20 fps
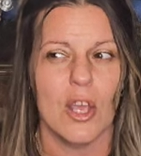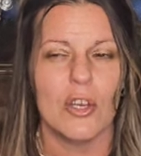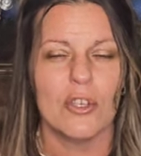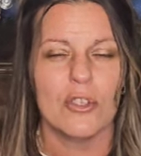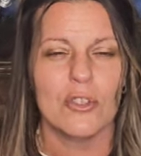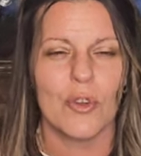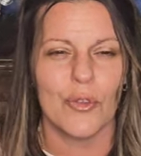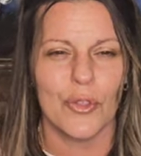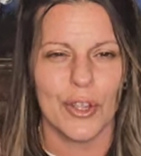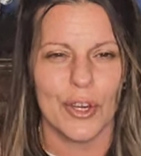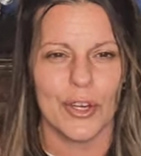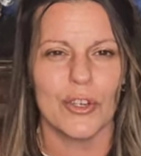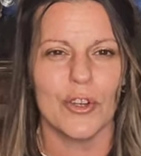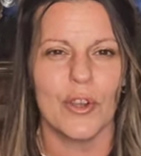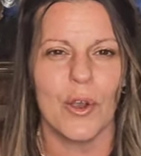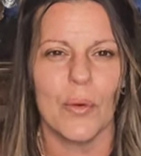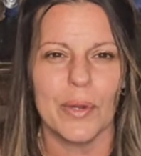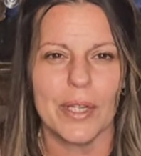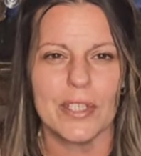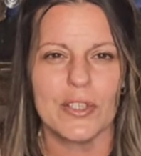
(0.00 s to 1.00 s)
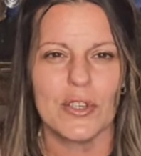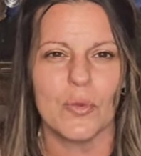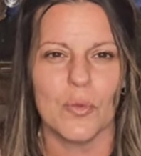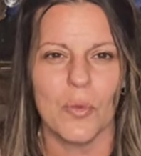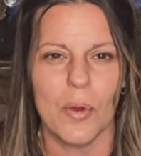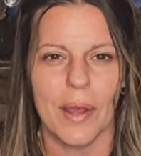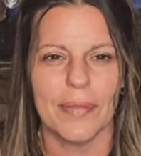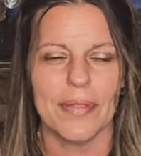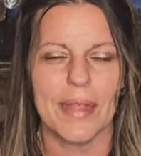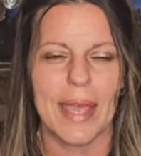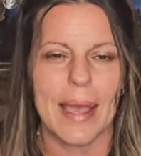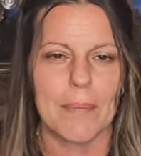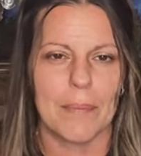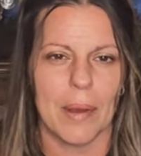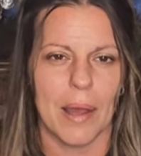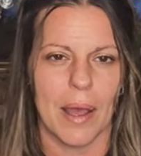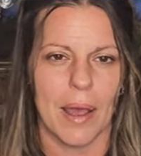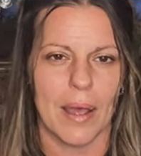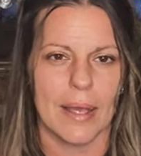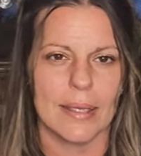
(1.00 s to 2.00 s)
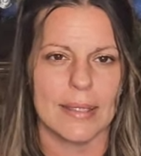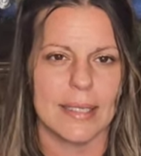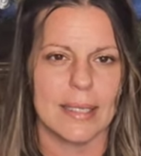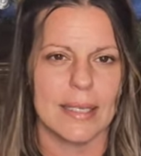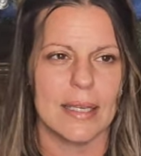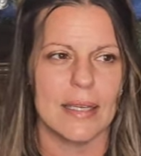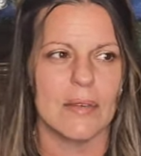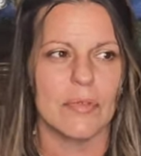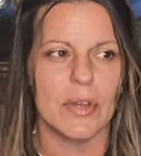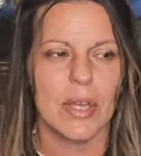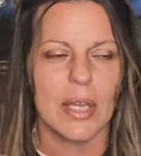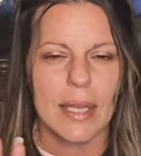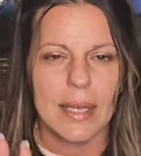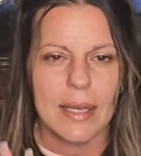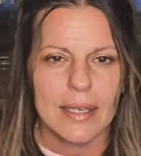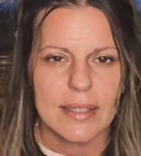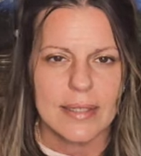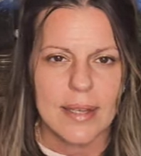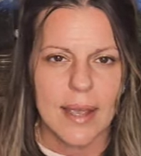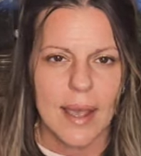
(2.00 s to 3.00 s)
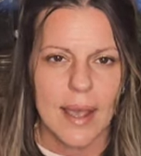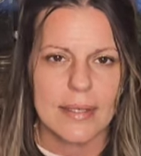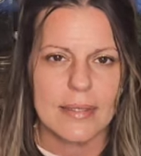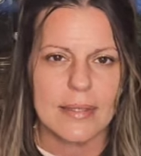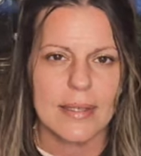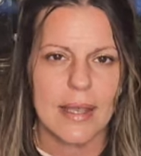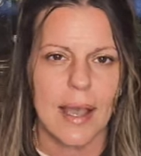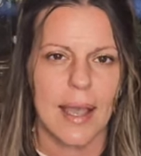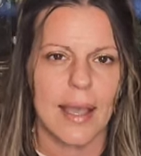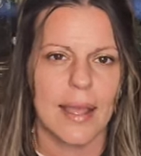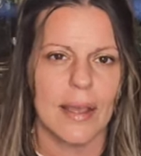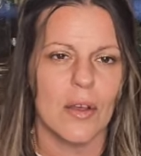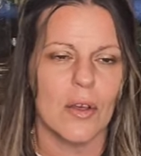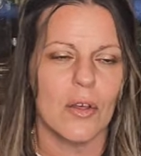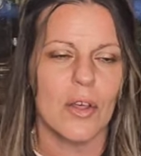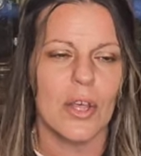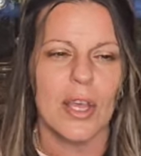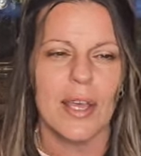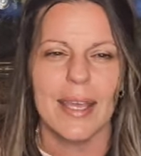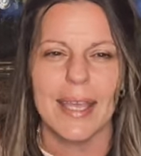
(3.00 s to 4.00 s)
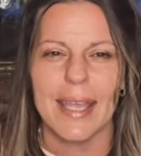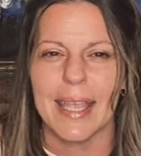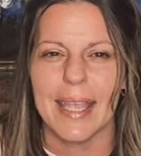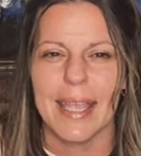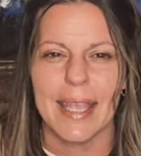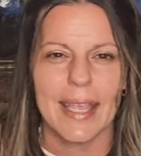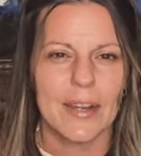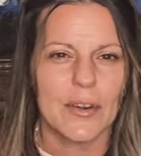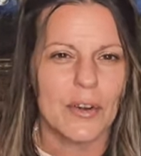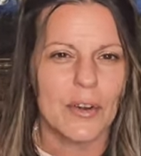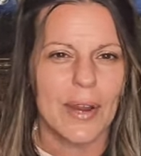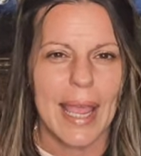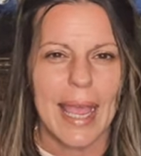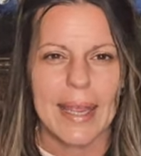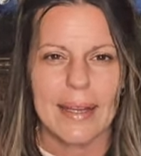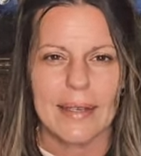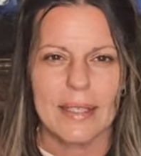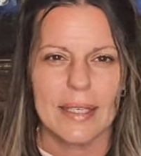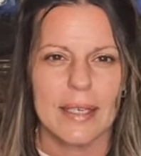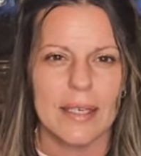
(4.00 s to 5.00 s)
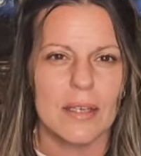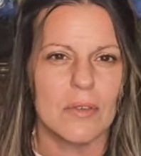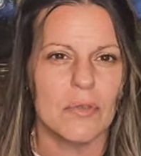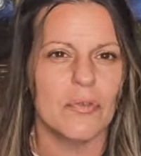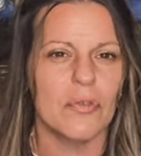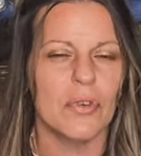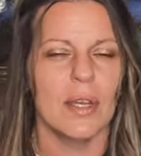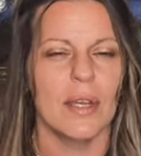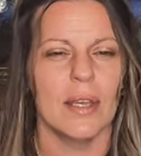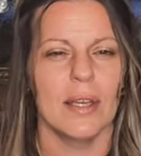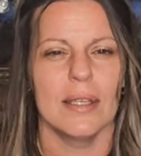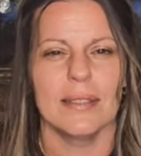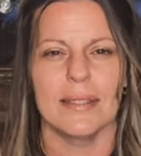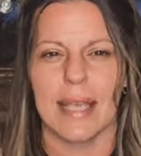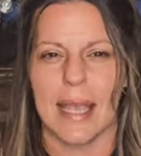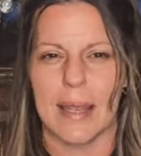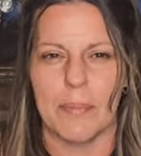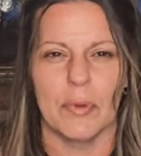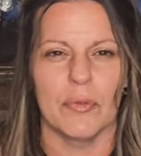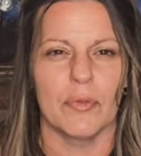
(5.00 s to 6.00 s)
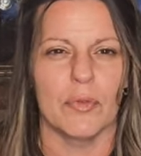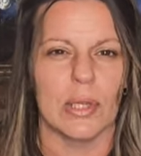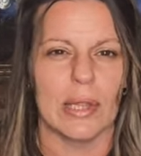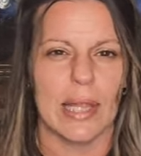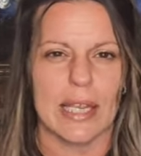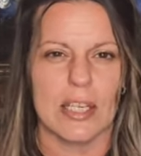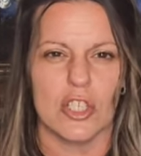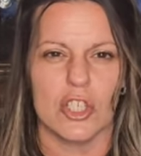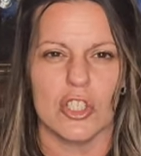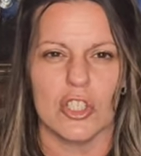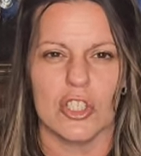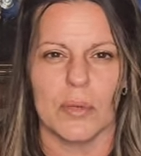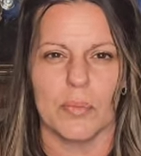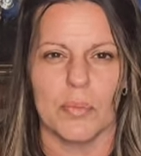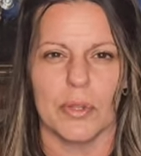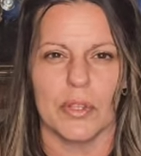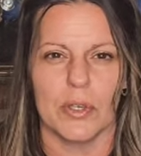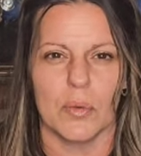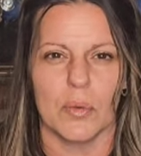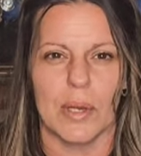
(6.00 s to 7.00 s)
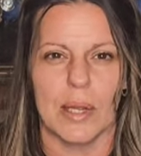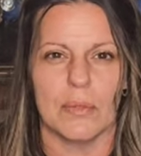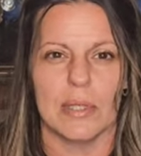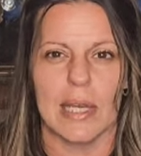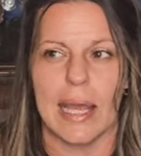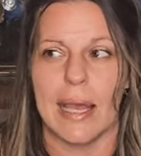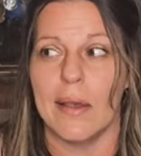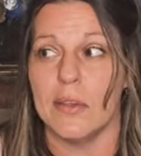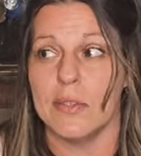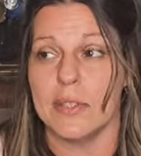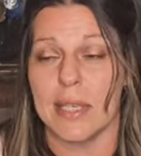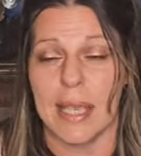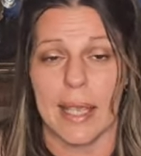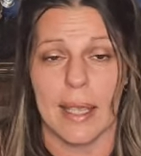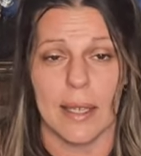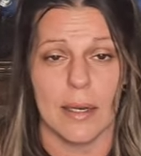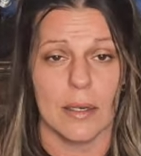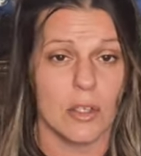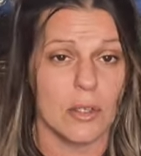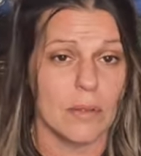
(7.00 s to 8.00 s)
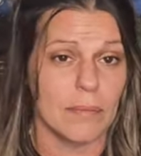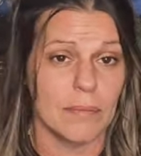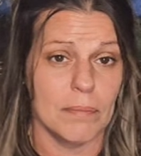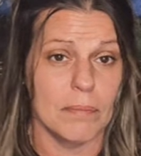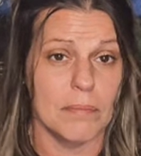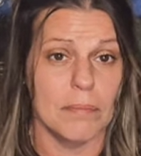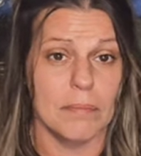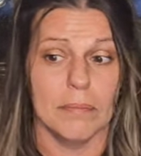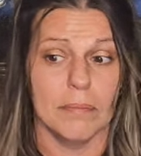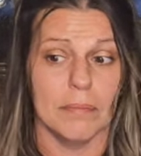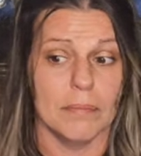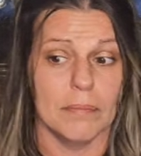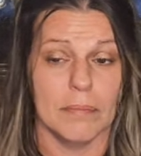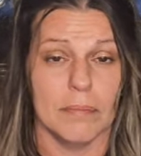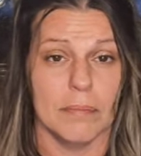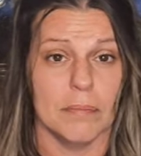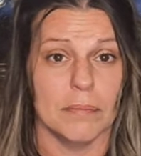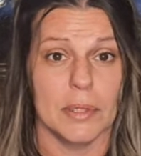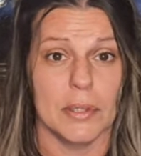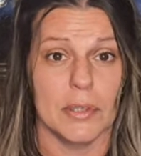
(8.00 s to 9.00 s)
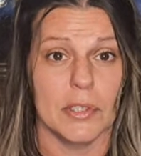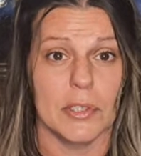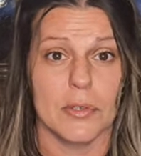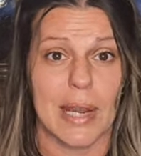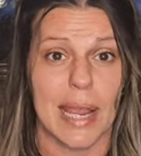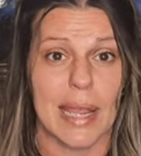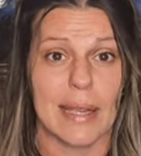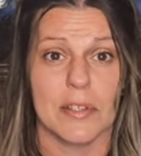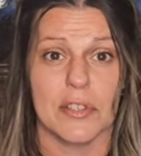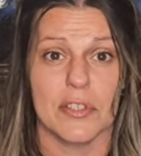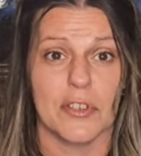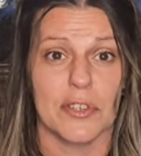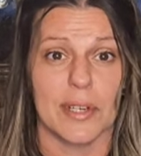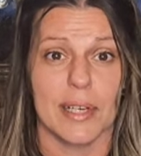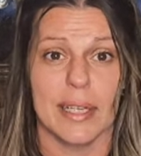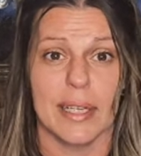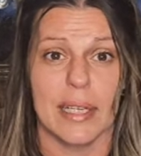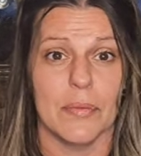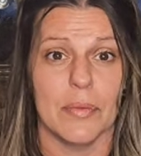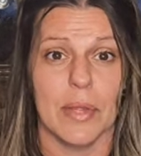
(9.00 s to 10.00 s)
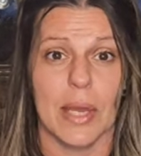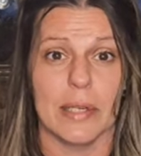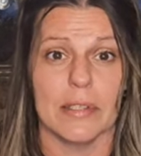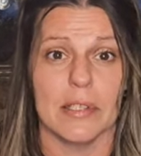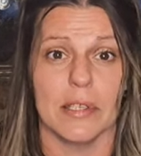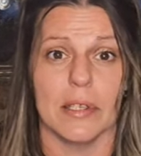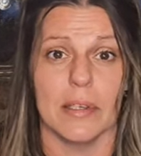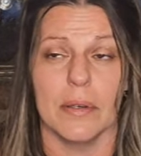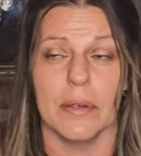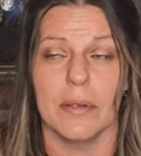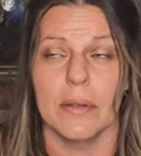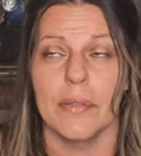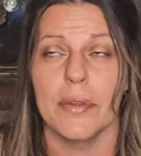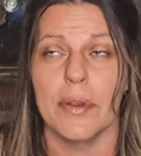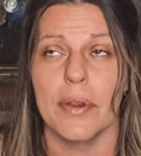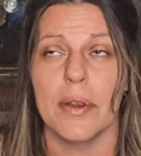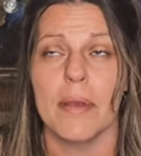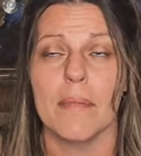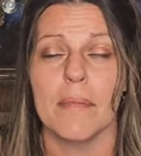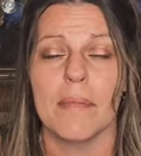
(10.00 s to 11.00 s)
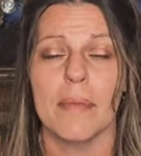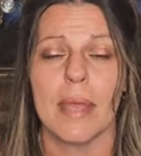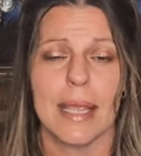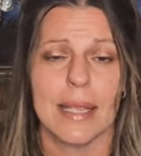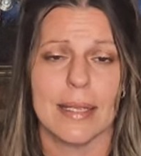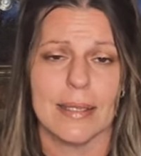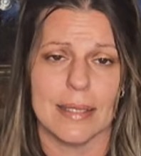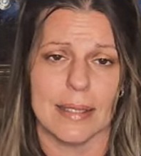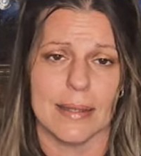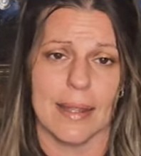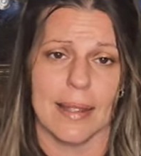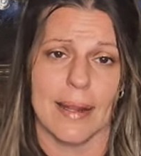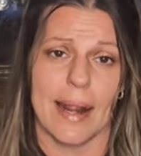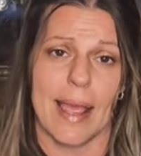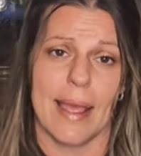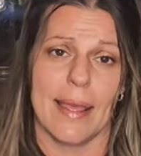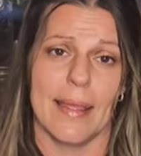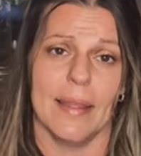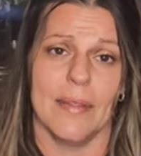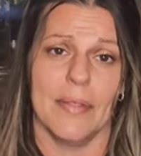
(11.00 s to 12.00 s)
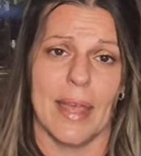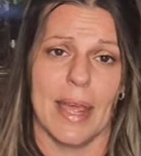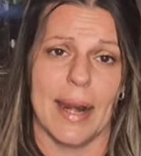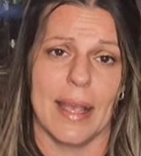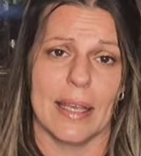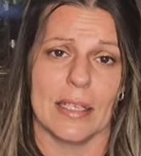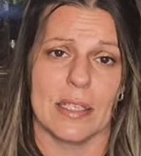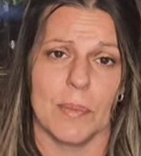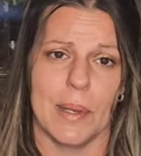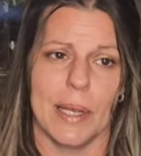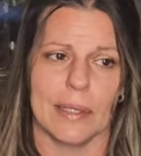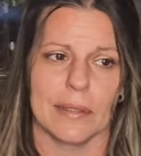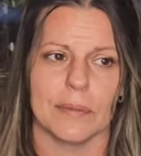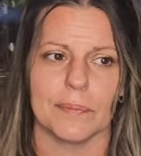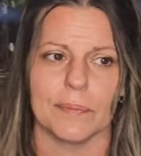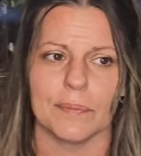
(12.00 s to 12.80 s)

So they're going to want that positive, docile, interactive type of relationship with their reptiles, and bearded dragons are going to give that to you. They're amazing in that aspect.